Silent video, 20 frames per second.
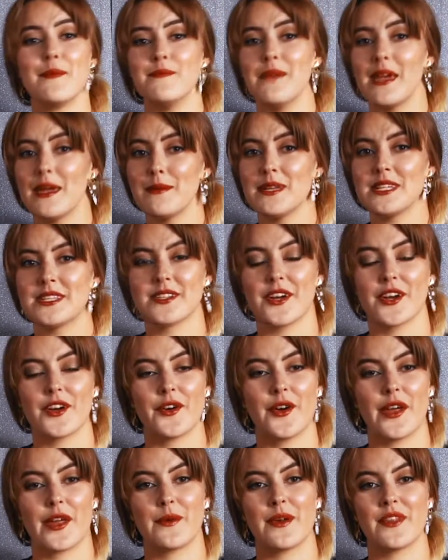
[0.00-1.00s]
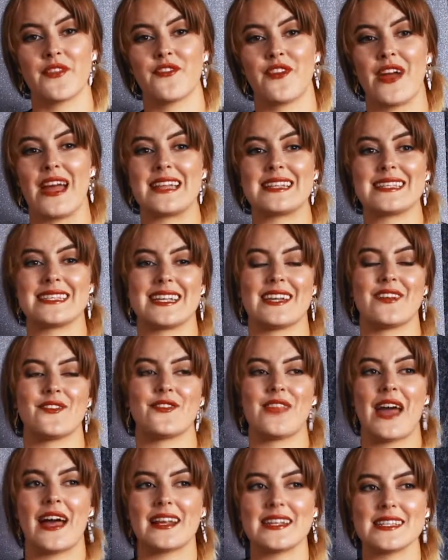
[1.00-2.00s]
maybe start going with friends and
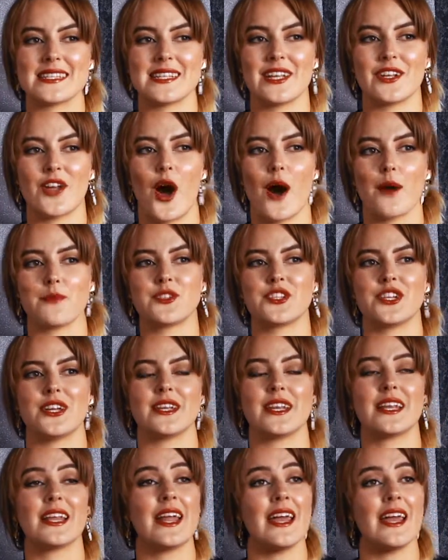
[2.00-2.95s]
if that isn't an option,